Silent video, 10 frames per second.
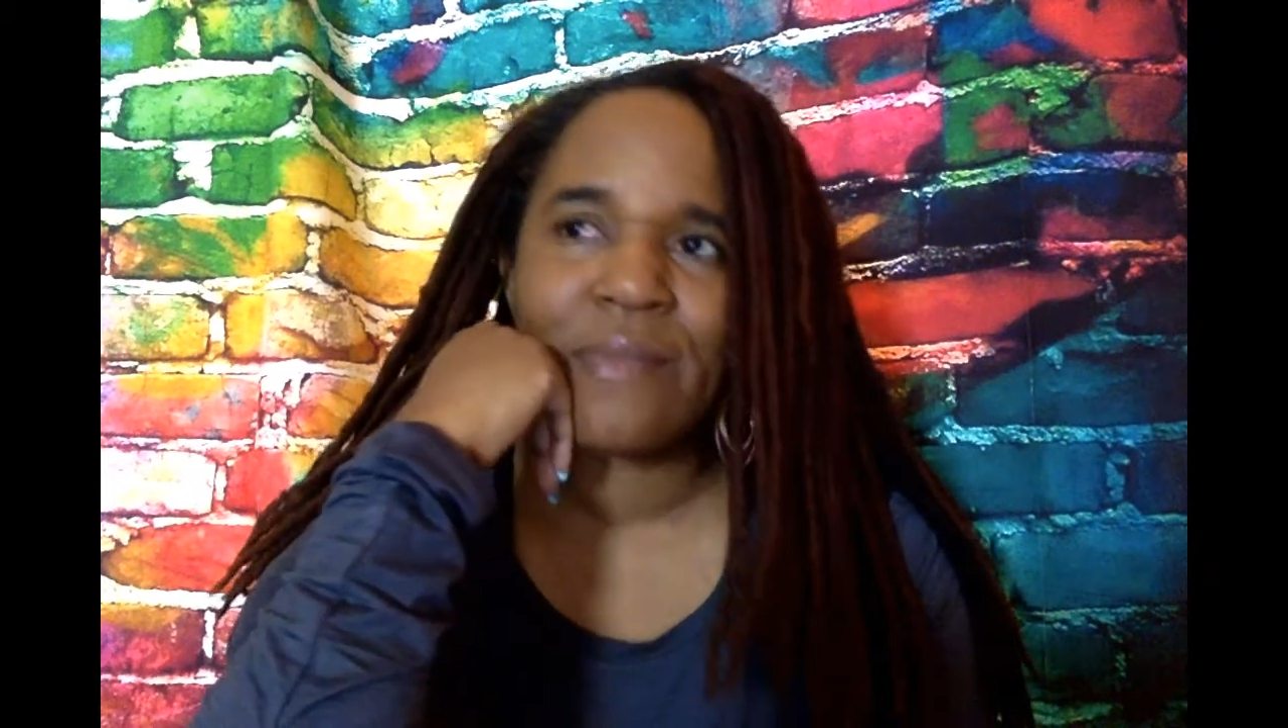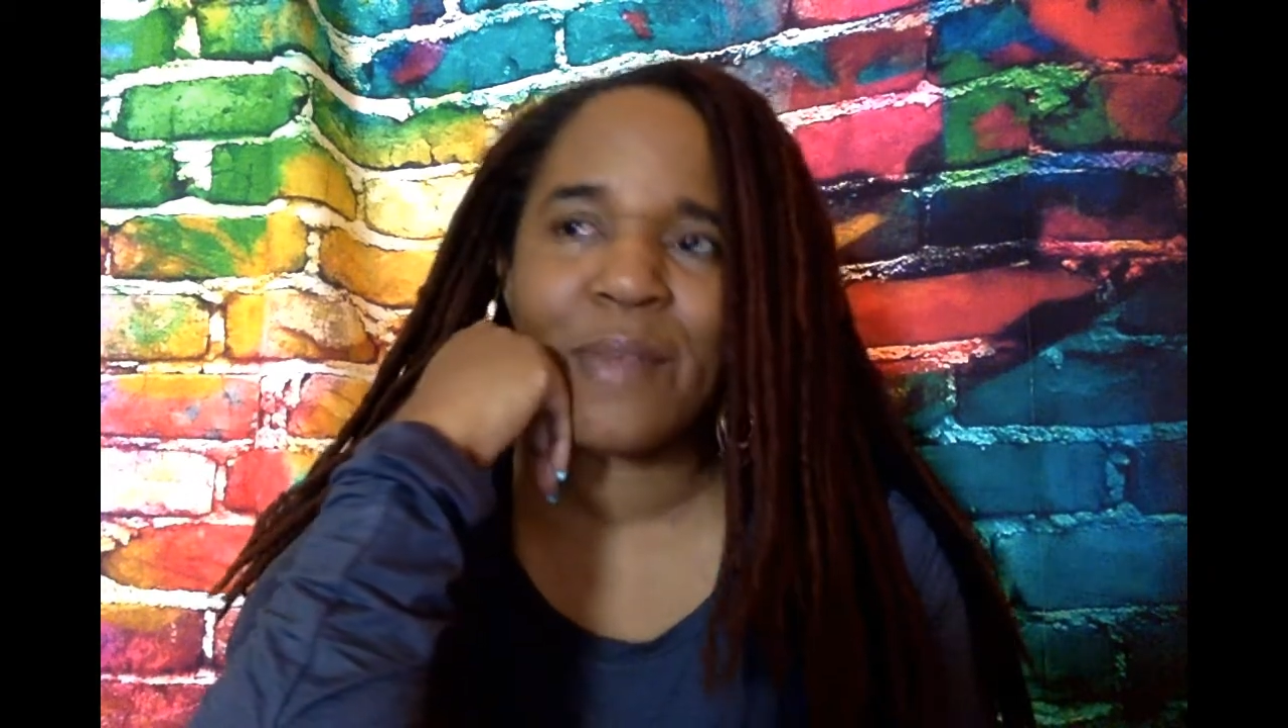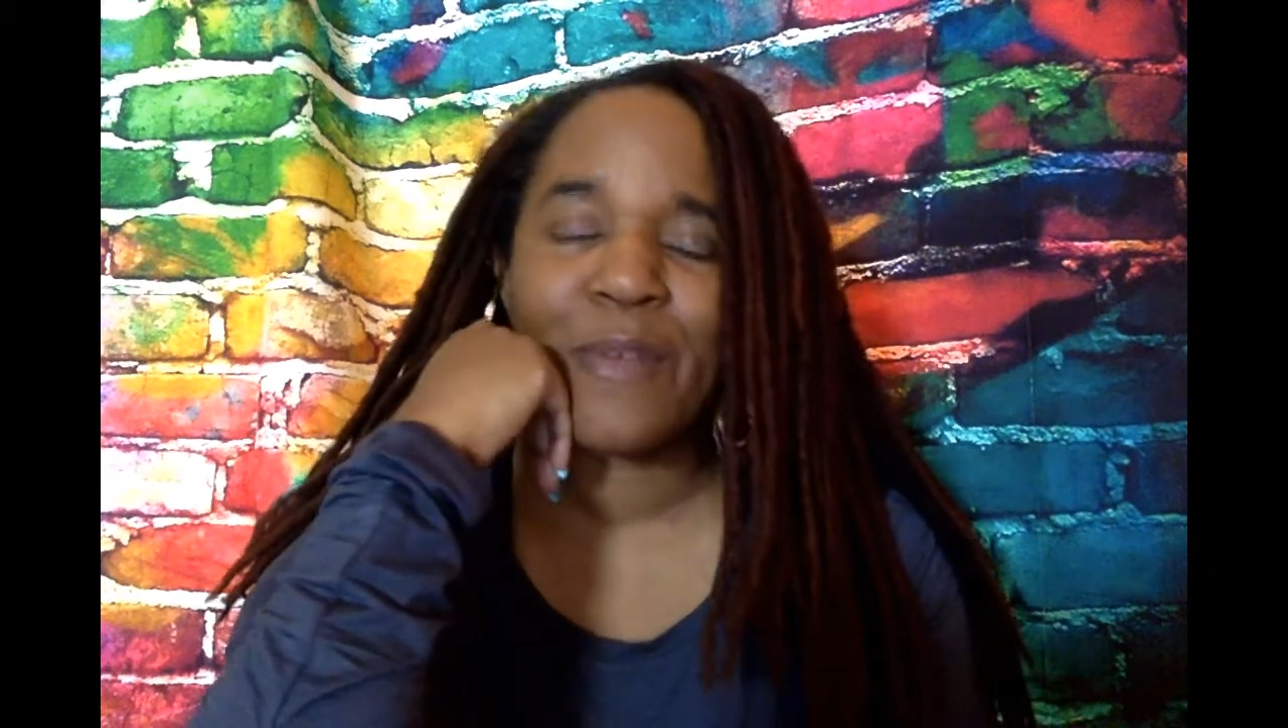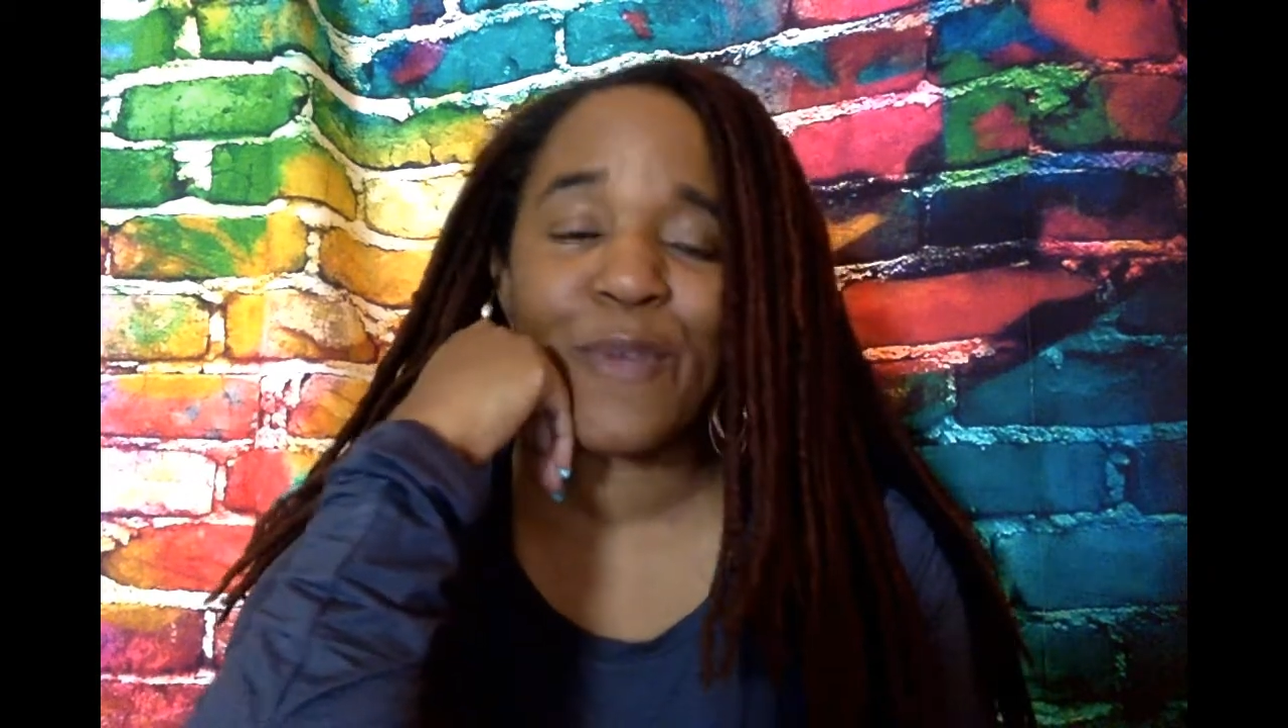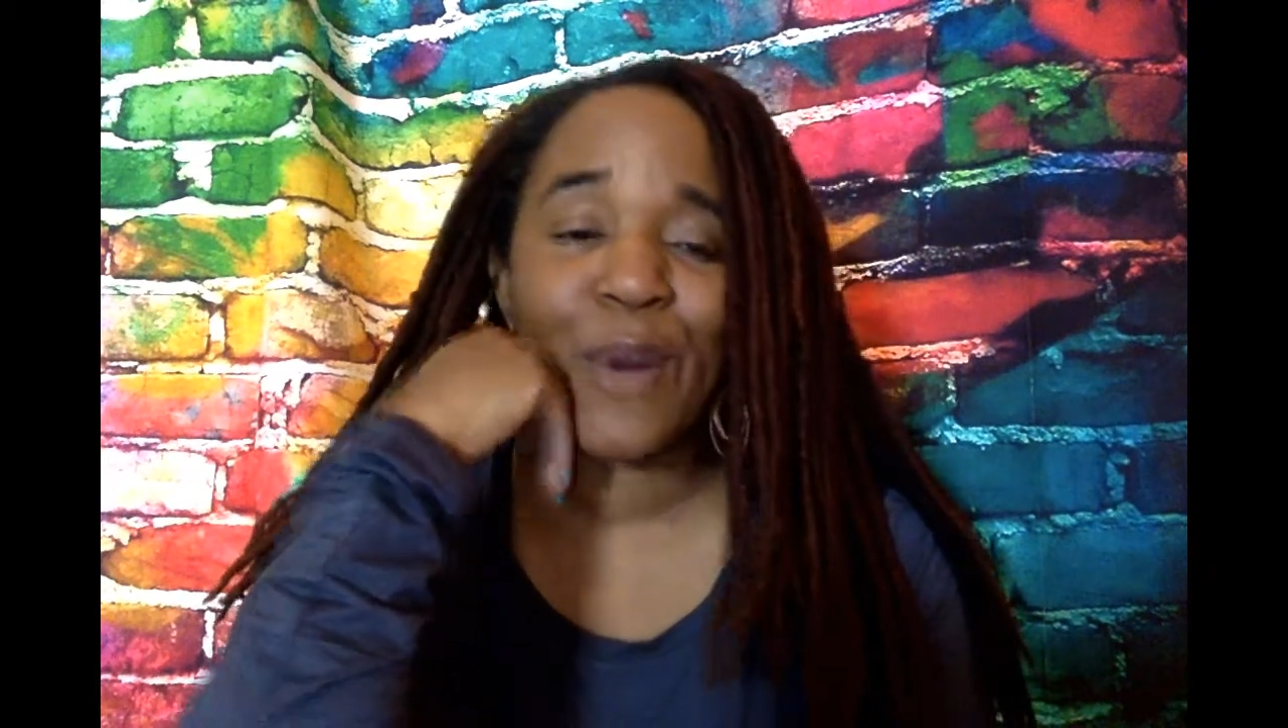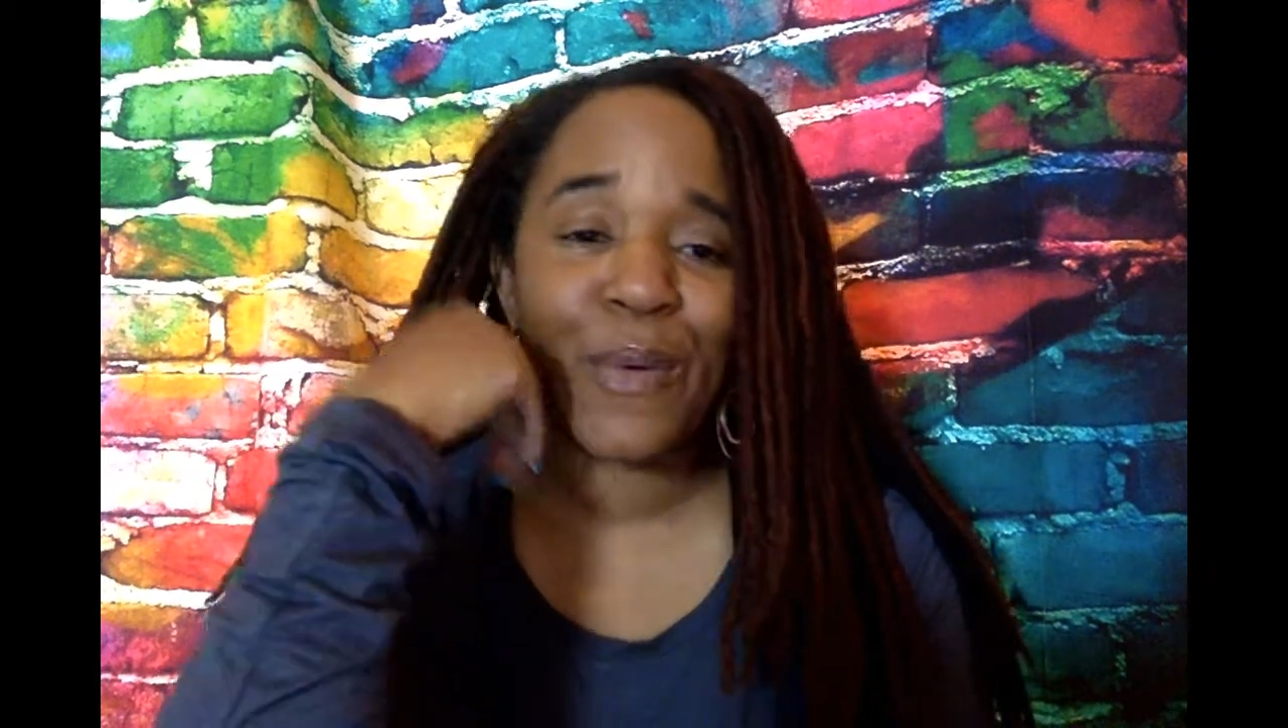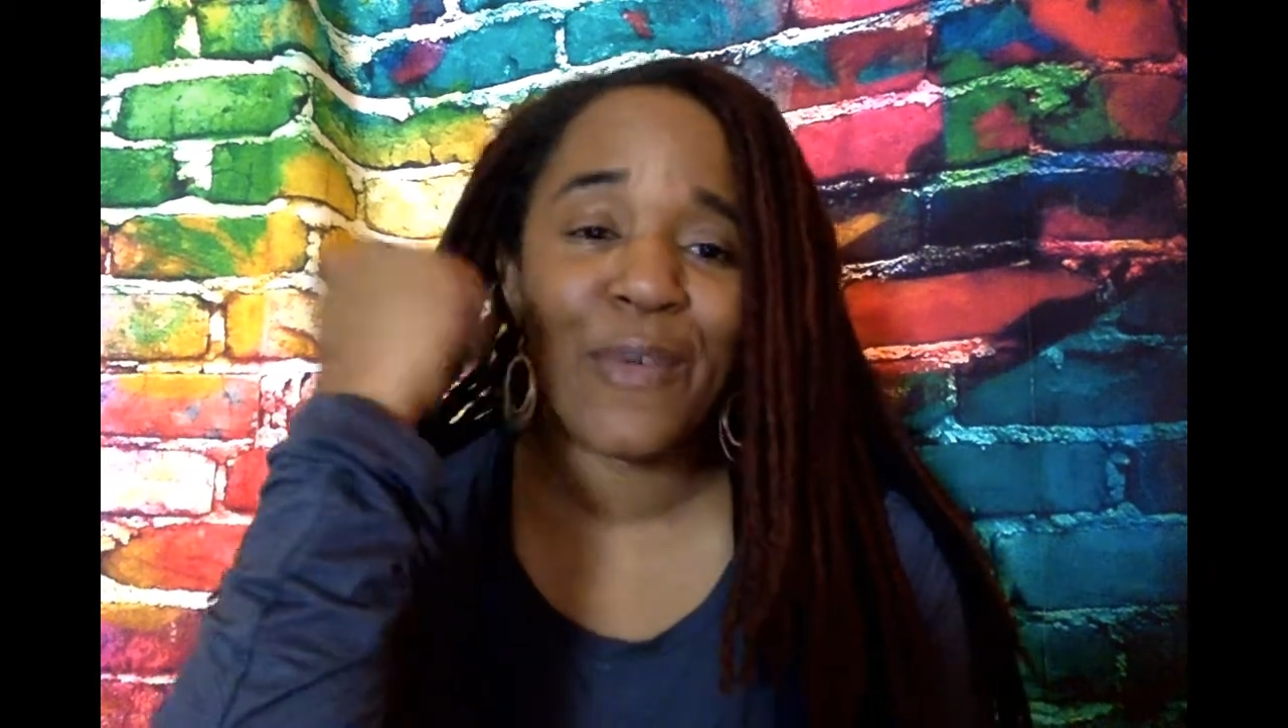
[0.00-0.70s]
And before we